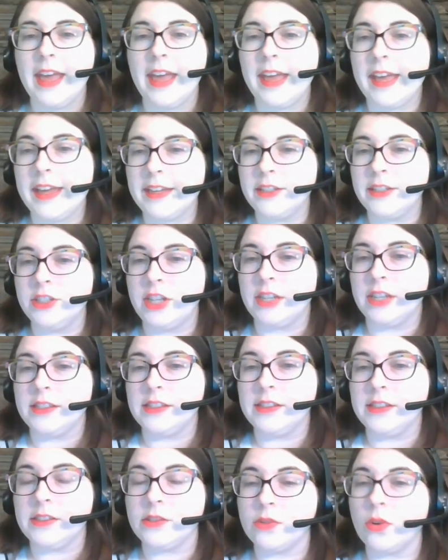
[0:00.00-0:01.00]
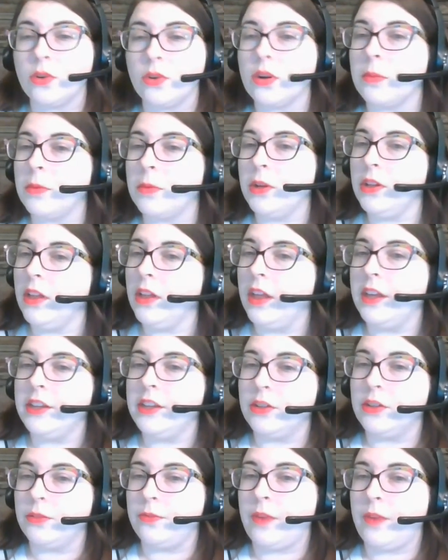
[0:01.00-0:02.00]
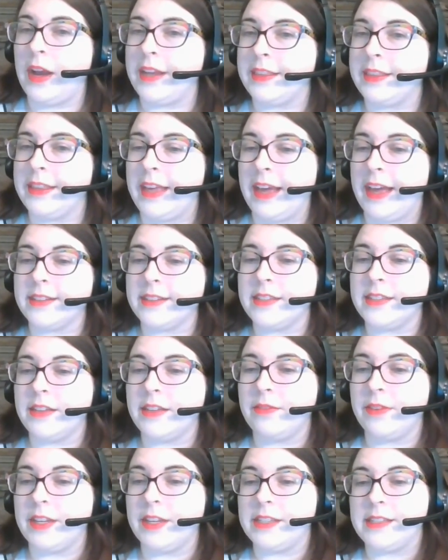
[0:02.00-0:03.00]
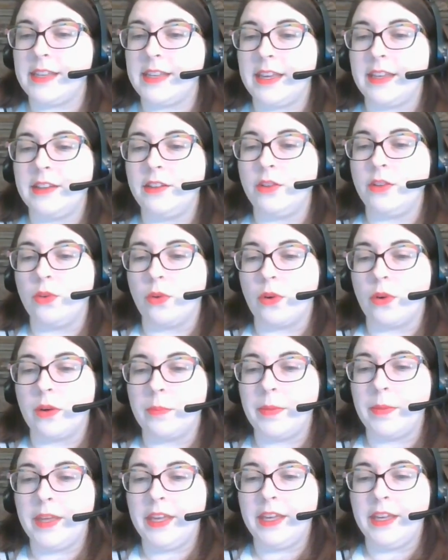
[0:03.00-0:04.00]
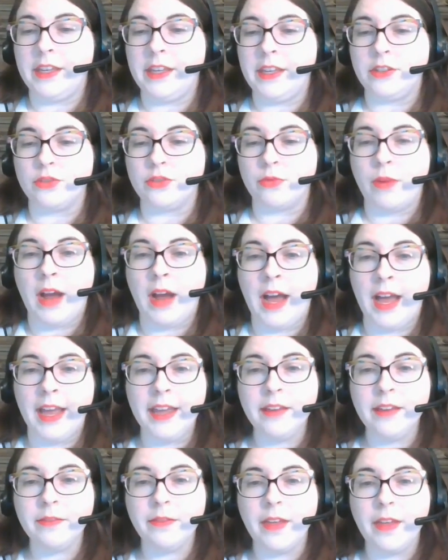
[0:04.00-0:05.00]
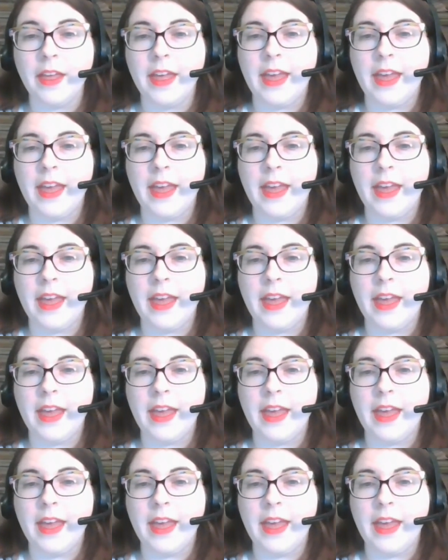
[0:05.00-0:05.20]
and just as normal, you'll find the activities in your PE drive